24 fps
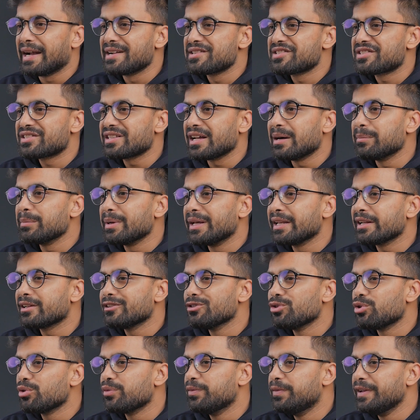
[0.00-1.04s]
and some
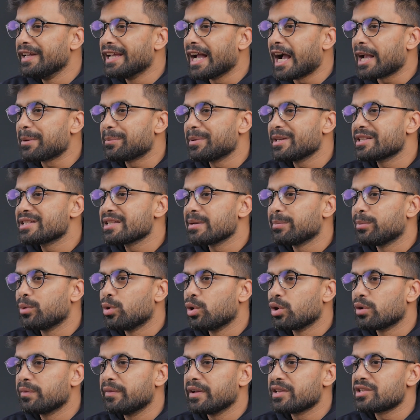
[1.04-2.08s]
include VIP
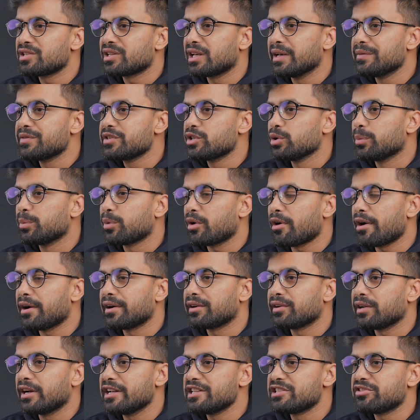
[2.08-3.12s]
support which gives you
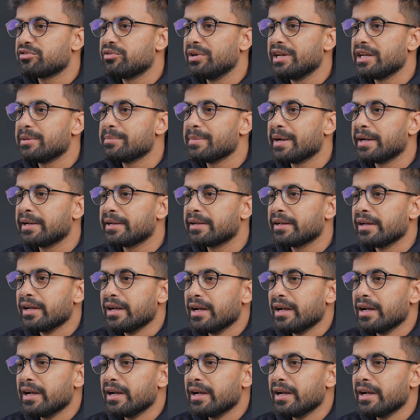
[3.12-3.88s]
prioritized treatment.